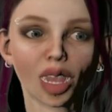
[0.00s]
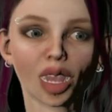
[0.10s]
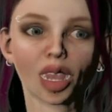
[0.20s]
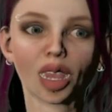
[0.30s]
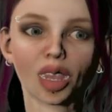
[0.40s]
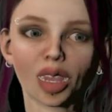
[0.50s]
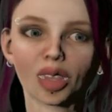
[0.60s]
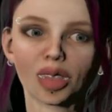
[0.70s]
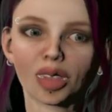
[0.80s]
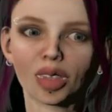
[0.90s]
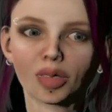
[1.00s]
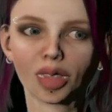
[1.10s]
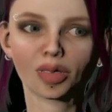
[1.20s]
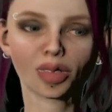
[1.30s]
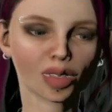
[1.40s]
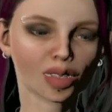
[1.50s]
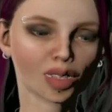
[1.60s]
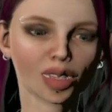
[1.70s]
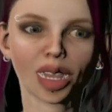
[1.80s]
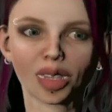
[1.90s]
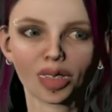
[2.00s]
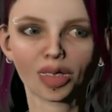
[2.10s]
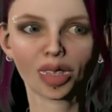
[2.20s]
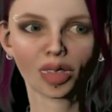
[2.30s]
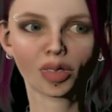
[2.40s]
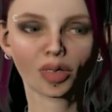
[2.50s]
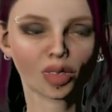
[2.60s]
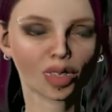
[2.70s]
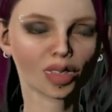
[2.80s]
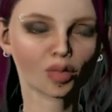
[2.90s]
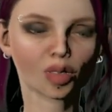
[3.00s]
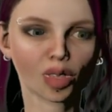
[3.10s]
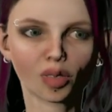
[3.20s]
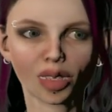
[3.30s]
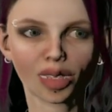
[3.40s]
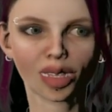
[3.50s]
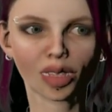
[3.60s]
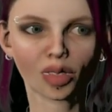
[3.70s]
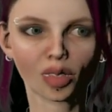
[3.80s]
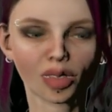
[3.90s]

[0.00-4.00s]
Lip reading: Oh, so much better. Okay, so a quick rundown on